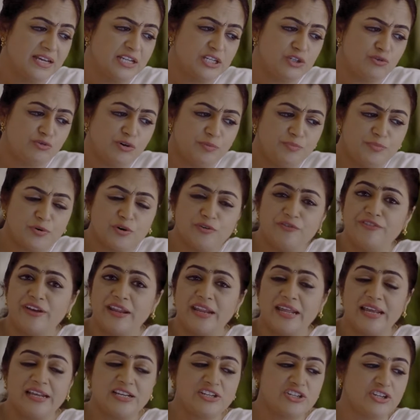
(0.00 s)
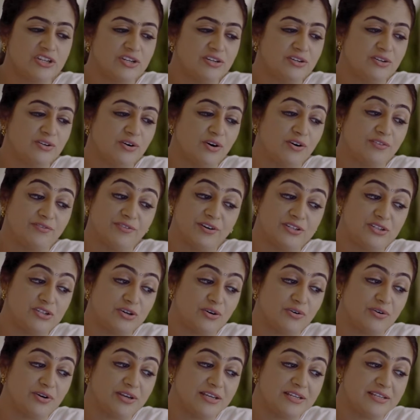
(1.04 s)
to a profanation of our
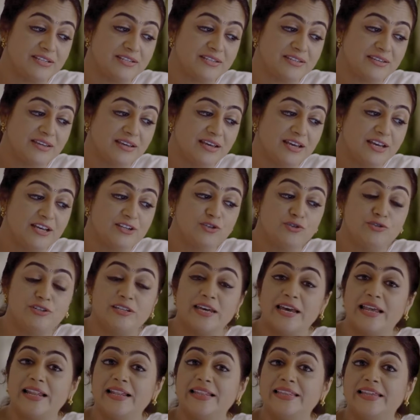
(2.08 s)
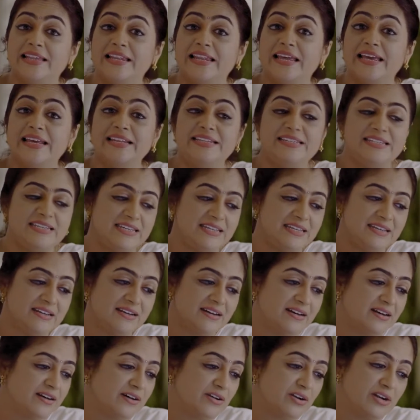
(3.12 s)
joys, to tell the Laity
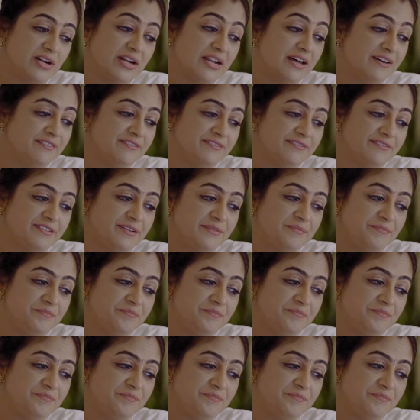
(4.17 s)
our love.